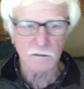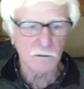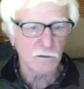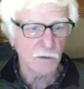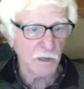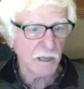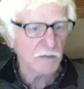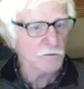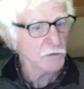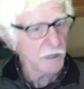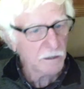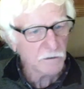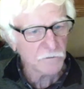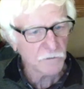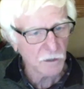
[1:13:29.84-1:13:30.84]
to get
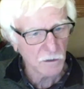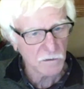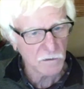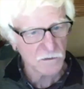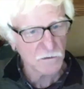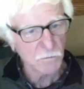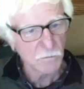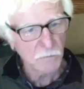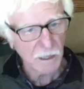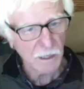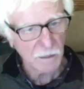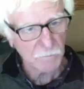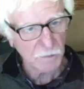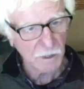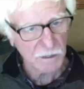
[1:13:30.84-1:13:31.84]
rid of those 2
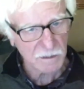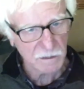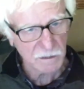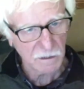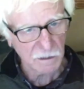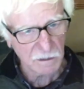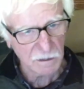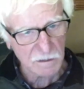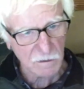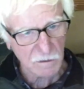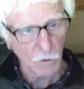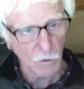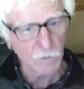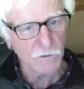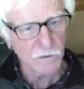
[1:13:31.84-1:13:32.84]
million Palestinians
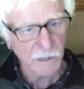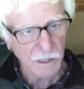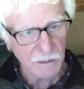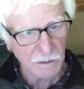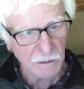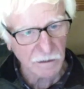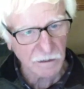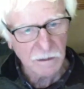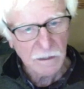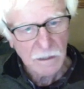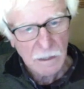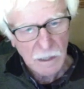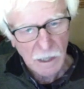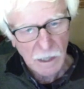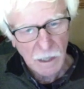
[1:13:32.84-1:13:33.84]
altogether
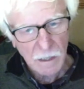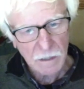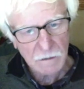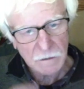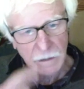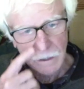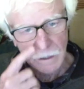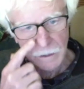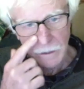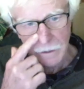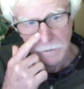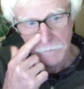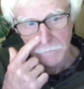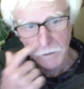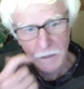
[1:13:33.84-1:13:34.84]
are a
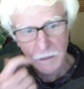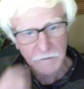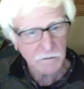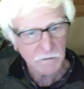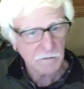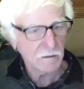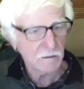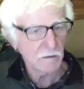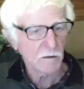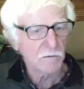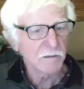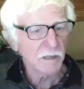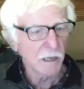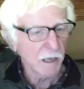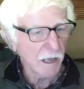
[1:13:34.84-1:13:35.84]
threat on
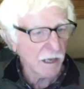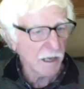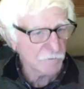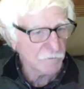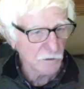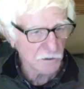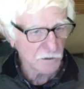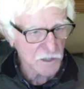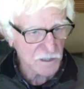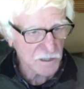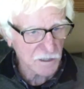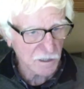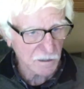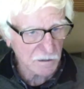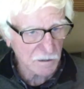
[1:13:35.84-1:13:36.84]
their life, not just
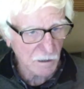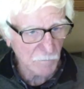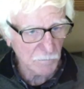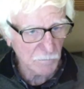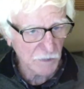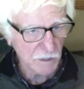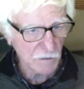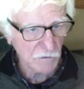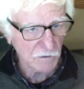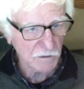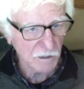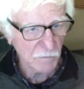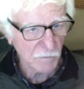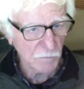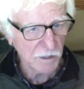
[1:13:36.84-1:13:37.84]
on
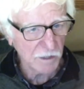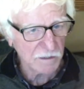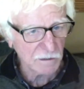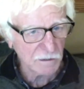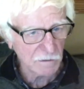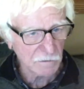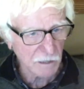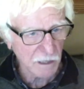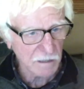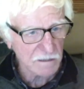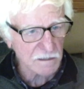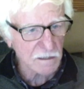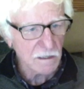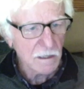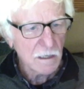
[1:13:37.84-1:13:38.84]
their political
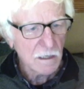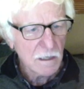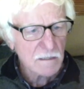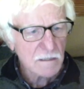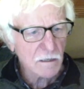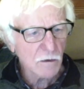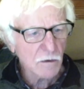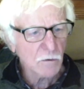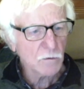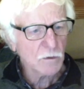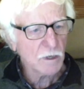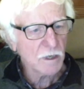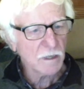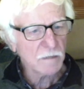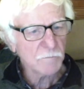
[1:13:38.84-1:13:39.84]
rights. So
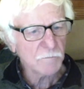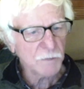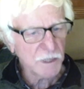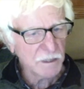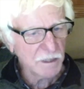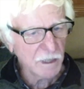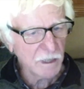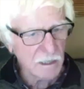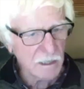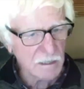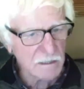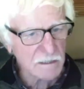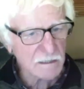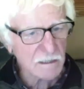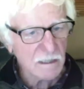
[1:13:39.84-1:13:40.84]

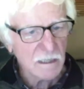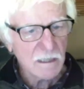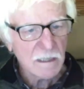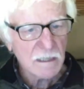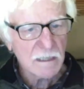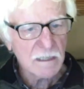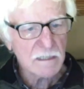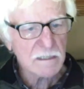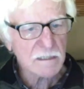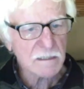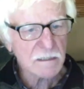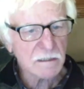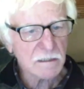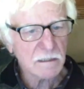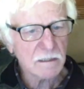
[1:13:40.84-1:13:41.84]
BDS is
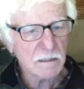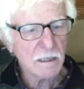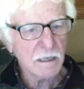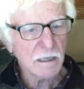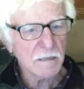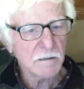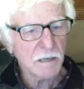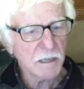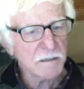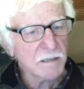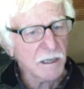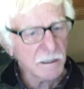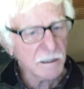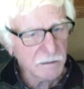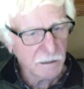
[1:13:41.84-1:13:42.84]
a
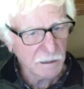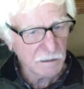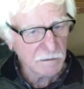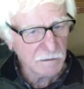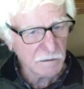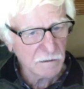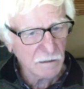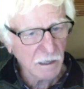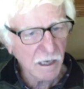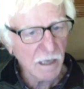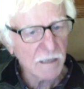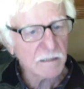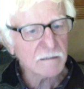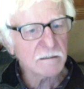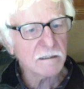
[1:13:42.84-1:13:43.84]
tactic
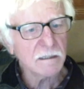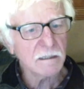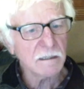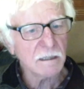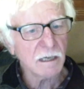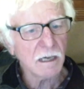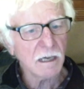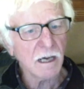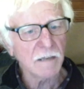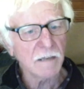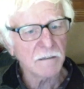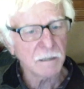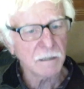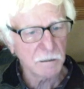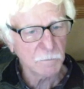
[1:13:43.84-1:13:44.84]
like the
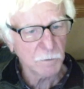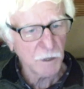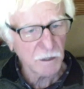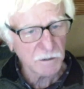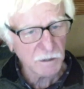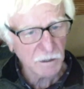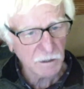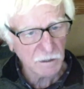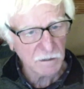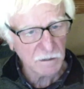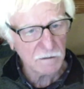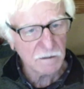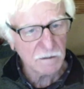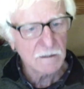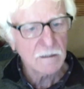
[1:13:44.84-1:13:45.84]
anti-apartheid
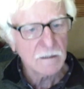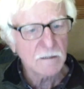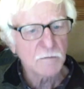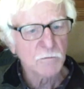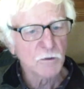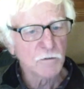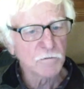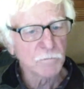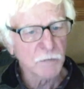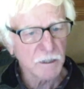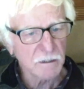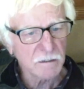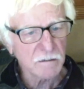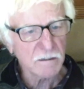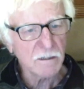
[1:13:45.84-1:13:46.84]

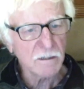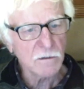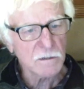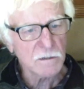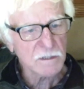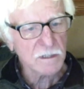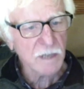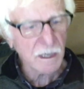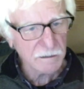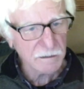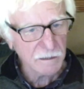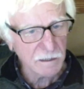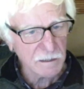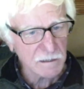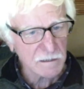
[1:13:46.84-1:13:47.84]
movement used
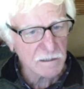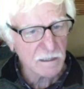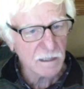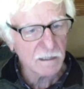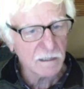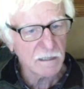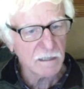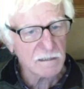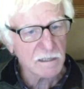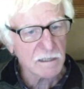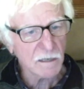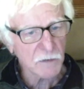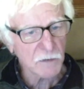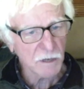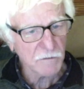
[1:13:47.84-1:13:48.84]
tactics against
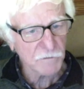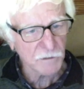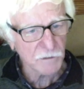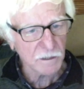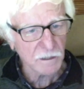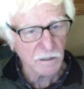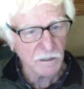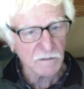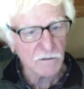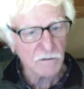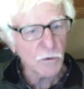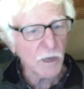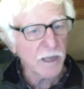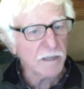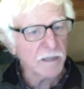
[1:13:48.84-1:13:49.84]
South Africa
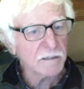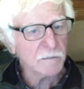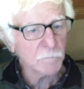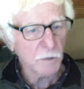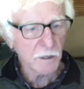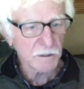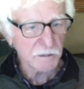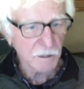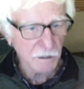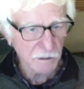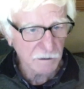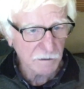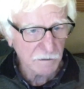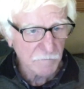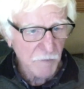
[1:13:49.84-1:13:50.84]
to end
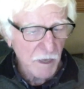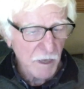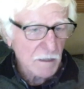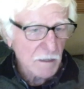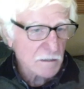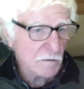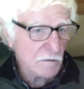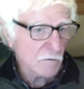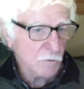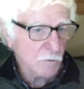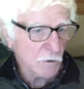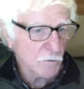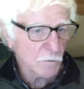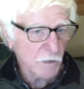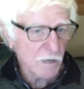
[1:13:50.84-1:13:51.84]
apartheid. So
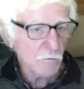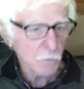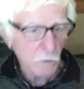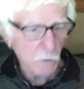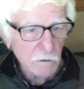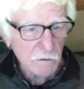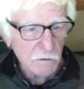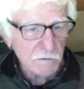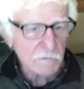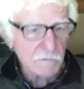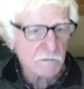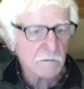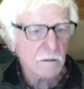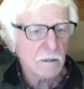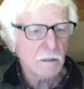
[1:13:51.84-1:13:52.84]
what we want
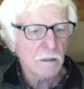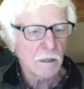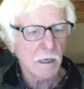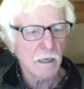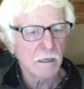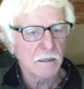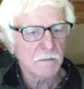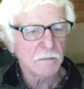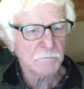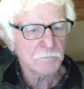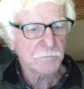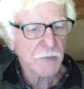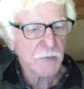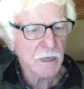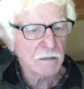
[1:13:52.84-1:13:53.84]

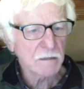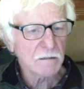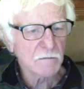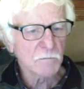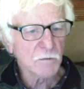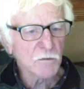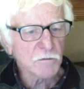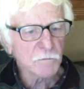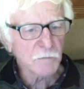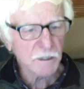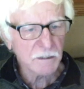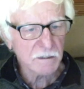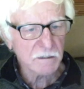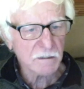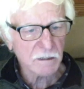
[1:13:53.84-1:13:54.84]
in the
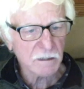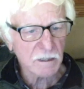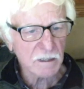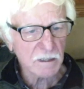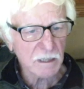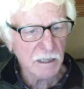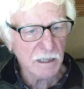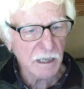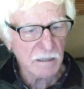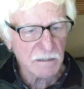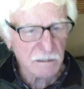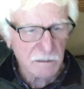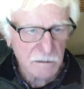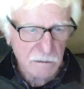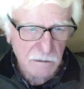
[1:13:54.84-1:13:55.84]
movement
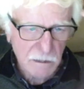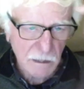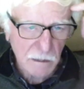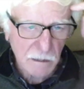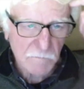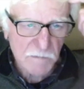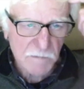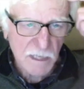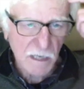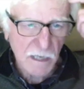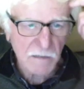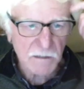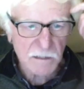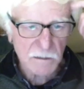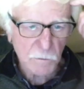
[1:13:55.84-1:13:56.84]
against
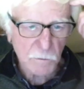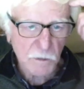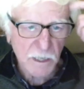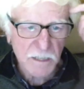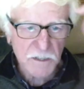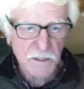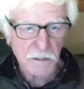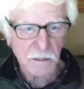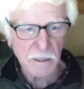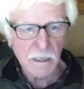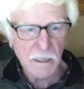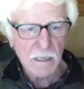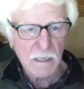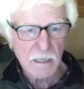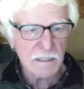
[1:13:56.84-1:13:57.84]
Zionist oppression
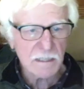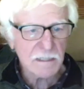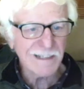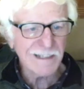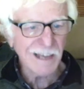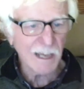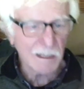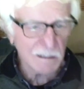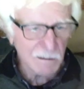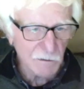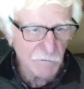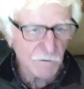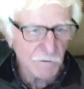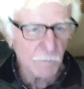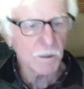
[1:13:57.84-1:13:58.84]
is the end
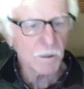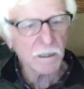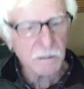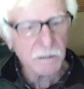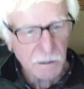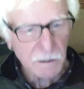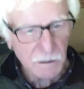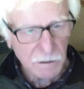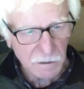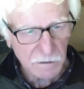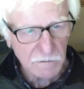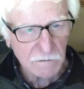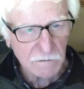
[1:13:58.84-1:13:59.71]
of apartheid,